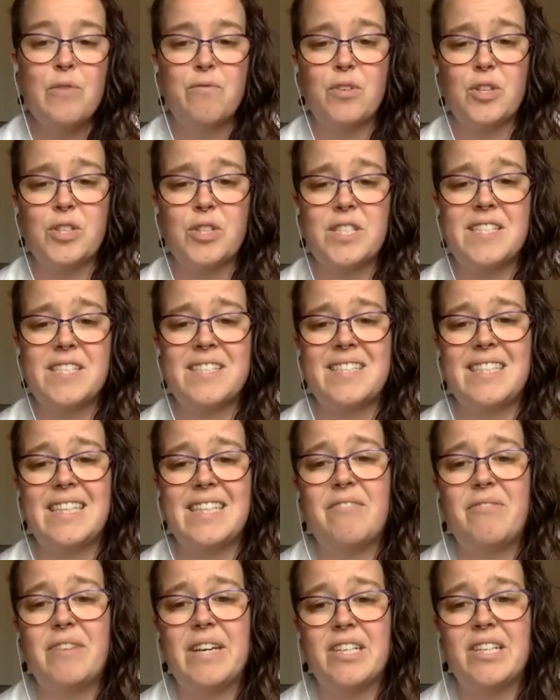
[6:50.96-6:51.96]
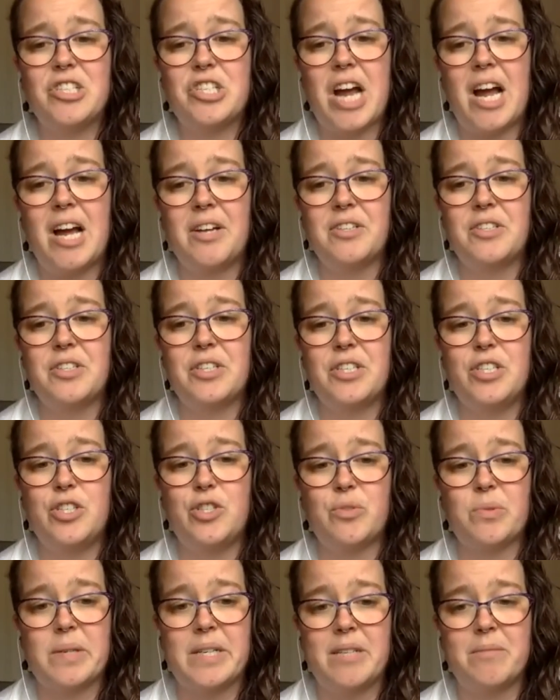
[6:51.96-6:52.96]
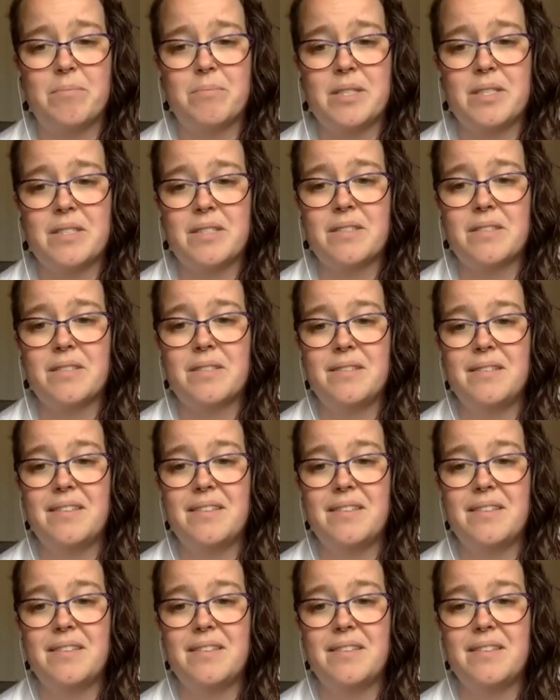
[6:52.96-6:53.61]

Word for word: versus living childhood dreams,